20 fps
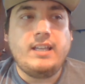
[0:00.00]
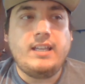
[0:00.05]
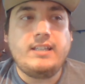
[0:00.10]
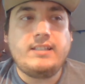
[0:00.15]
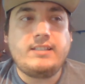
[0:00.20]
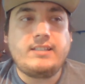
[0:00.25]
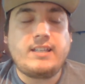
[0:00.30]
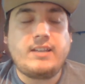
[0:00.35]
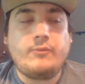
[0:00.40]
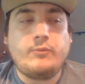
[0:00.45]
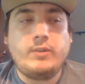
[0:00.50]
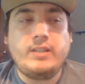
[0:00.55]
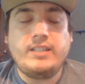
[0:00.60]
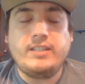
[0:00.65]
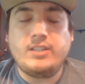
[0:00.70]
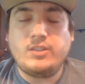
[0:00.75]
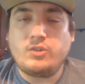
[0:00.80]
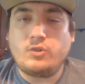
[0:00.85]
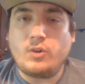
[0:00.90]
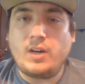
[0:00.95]
it's really
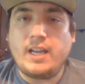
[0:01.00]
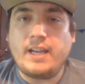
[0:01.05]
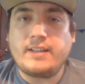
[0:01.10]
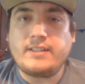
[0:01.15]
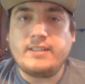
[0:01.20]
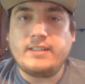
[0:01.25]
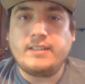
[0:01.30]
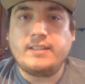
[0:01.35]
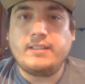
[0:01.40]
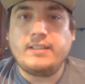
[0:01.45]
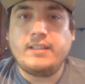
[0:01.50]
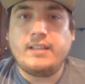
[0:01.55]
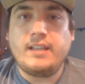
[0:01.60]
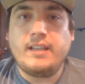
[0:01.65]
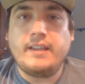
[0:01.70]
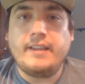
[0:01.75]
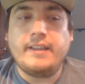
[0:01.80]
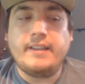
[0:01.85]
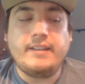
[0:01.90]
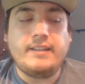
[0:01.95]
distracting,
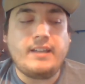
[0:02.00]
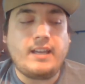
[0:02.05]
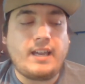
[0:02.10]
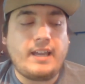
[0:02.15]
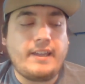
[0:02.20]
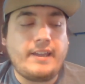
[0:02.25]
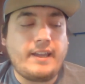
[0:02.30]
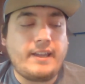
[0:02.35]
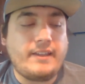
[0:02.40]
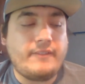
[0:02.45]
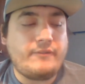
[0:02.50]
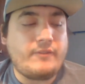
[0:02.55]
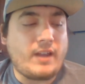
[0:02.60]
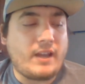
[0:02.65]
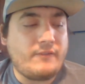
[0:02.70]
and I, I,